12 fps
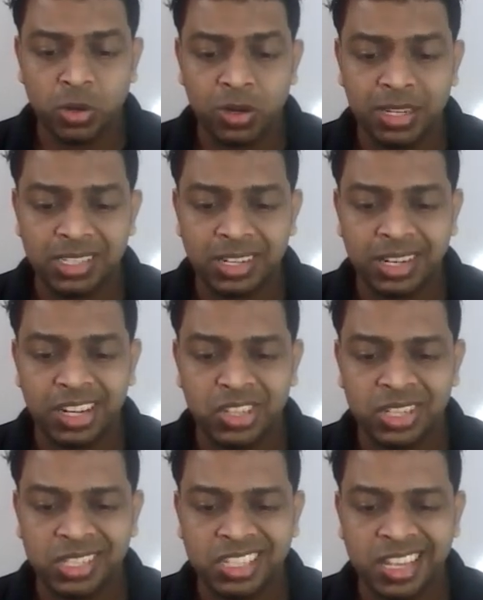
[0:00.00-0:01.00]
all his
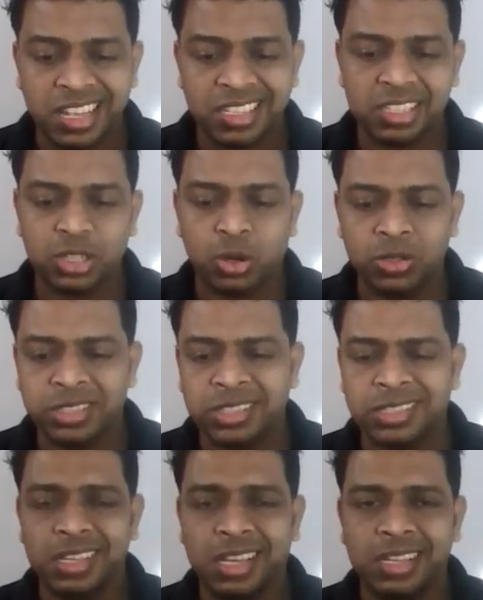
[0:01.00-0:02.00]
relations has
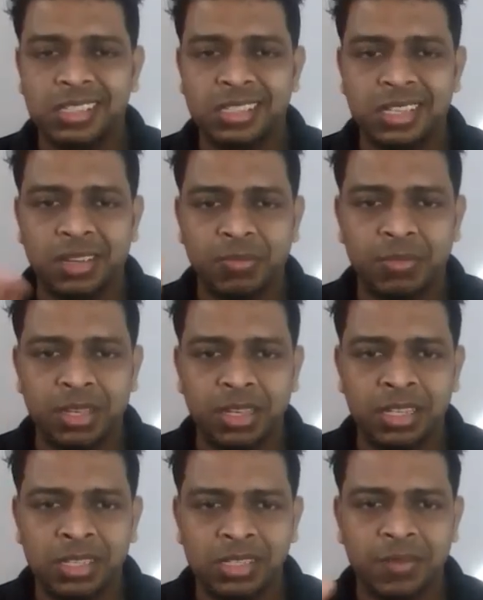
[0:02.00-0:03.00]
ostracized him
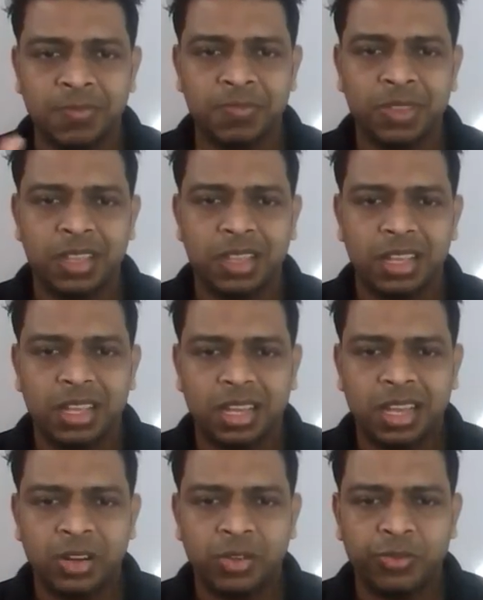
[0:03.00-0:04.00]
means
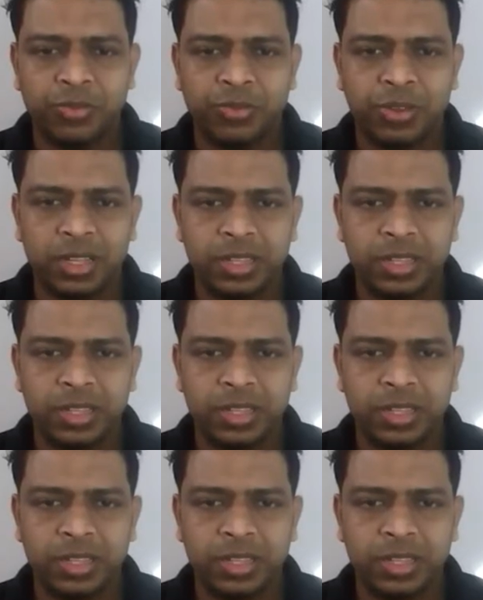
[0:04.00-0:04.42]
kind of